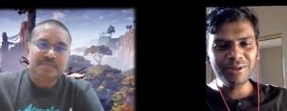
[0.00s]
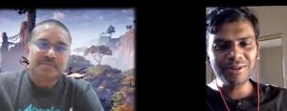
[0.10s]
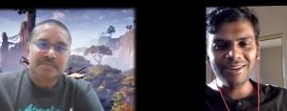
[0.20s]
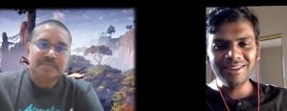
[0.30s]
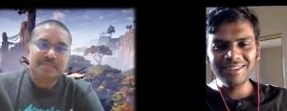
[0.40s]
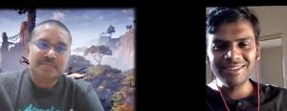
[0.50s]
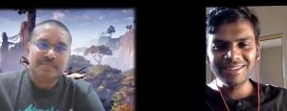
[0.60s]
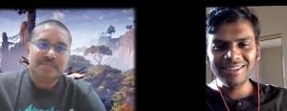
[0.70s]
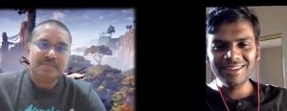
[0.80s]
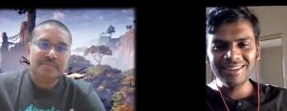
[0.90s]
Speaker 1: or uh, there's
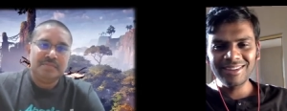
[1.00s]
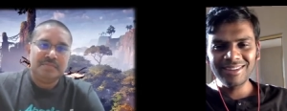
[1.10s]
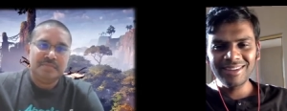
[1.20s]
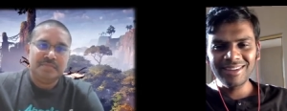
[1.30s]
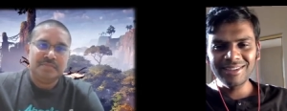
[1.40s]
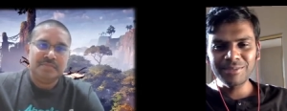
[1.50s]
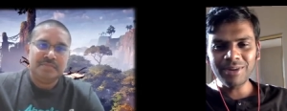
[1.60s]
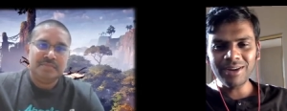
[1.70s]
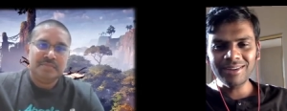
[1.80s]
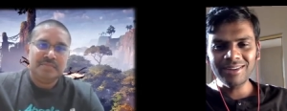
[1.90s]
a, in
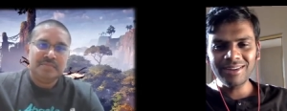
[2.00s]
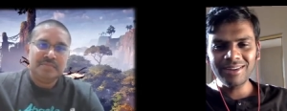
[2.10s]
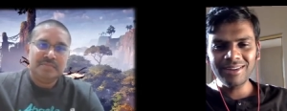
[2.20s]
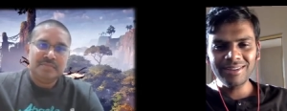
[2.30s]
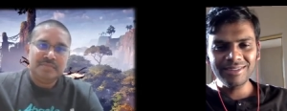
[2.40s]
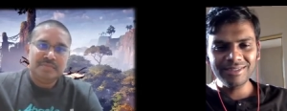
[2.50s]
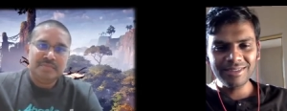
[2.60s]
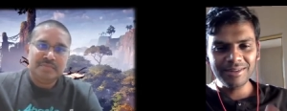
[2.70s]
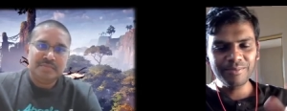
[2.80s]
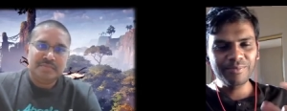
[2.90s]
Spark, uh, there is a,
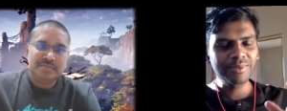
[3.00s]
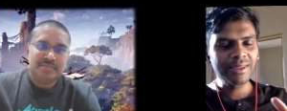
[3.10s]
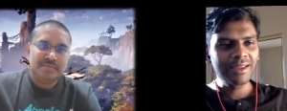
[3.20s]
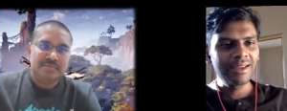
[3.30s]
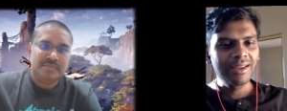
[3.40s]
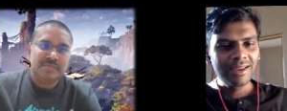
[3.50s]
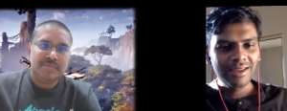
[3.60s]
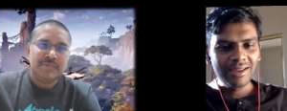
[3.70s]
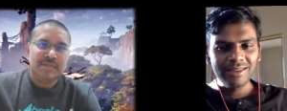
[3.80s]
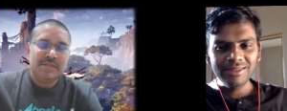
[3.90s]

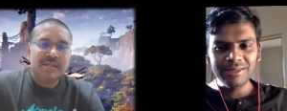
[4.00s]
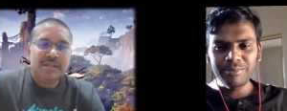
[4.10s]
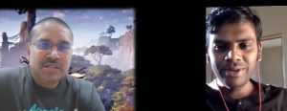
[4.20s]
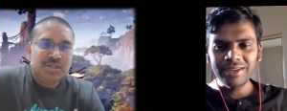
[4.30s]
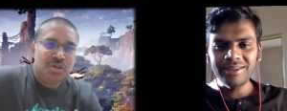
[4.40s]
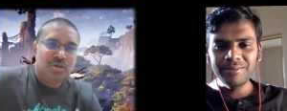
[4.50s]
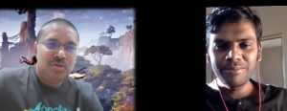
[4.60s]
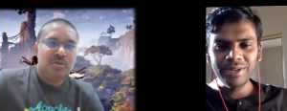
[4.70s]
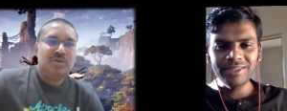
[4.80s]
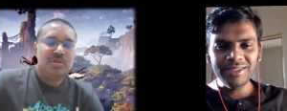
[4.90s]
there's a pig.
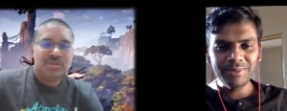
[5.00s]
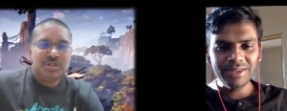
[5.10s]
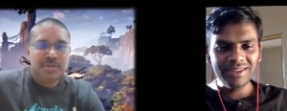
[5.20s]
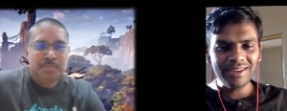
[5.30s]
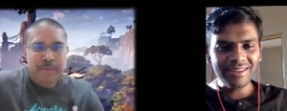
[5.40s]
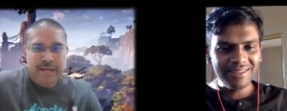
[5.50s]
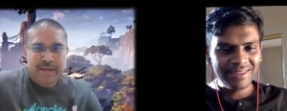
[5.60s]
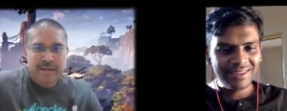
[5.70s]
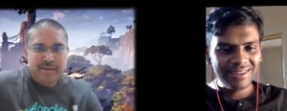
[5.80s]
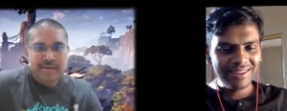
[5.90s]
So, pig yeah. So the
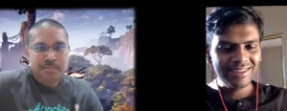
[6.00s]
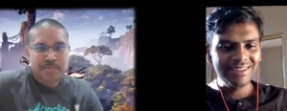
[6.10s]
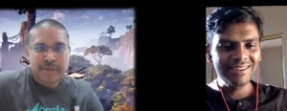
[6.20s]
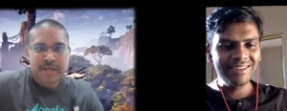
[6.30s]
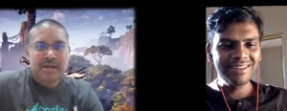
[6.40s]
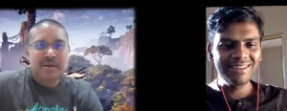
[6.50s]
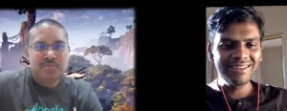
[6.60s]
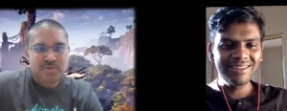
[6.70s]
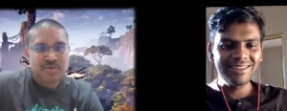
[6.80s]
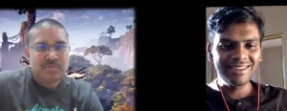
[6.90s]
Speaker 2: pig Pig
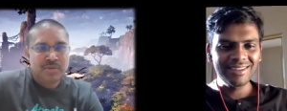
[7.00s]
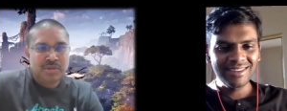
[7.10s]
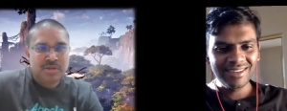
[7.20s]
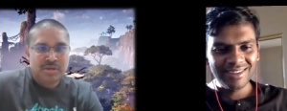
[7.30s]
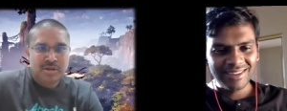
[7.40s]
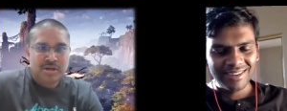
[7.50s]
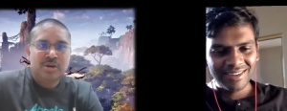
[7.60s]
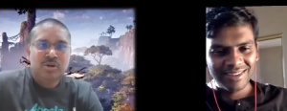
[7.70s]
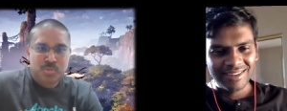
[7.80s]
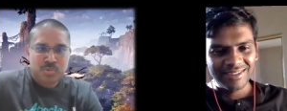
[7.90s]
comes from the
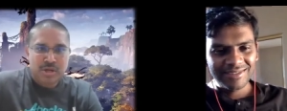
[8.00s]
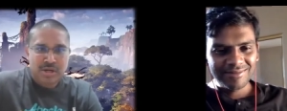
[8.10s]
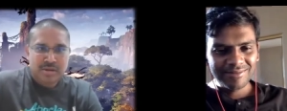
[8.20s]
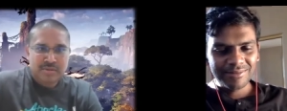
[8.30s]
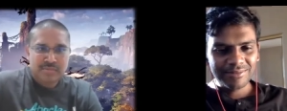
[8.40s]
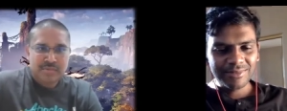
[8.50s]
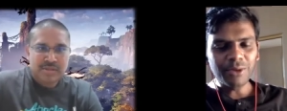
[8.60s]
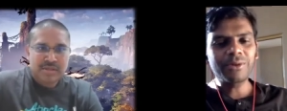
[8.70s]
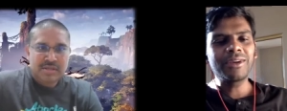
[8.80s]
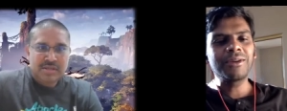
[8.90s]
Hadoop world.
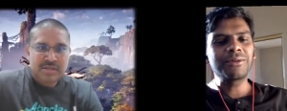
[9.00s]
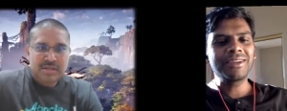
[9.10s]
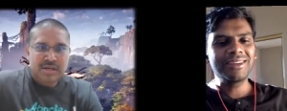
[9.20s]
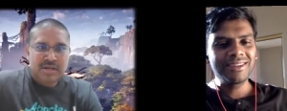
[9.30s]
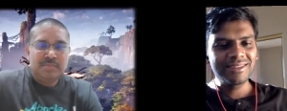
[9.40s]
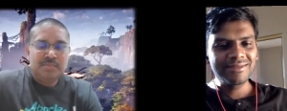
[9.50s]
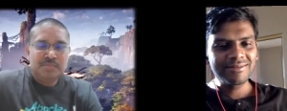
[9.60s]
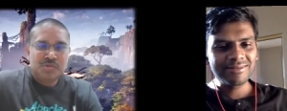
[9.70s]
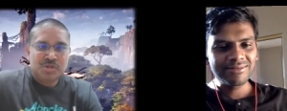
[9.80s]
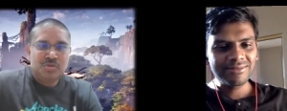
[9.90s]
Speaker 1: Okay, okay.
Speaker 2: Um,
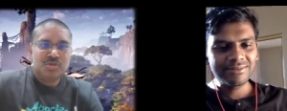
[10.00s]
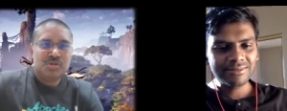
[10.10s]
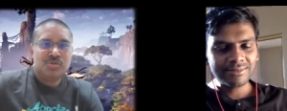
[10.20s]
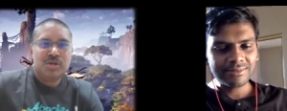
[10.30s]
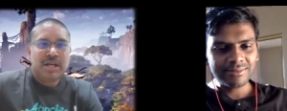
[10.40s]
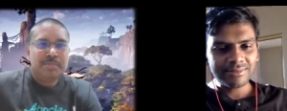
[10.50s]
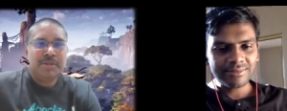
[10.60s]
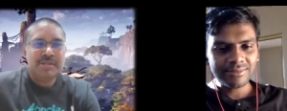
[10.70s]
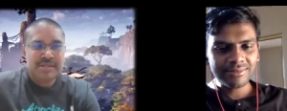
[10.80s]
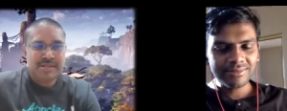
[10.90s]
so, so what
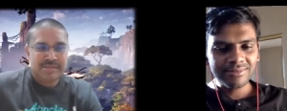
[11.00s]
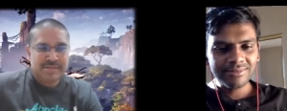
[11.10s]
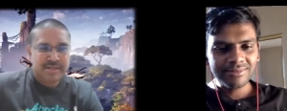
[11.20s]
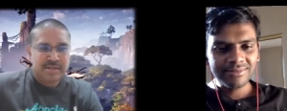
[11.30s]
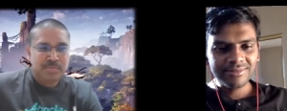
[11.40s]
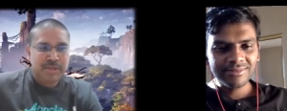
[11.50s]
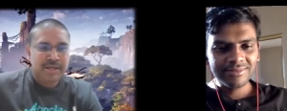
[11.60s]
happens is uh,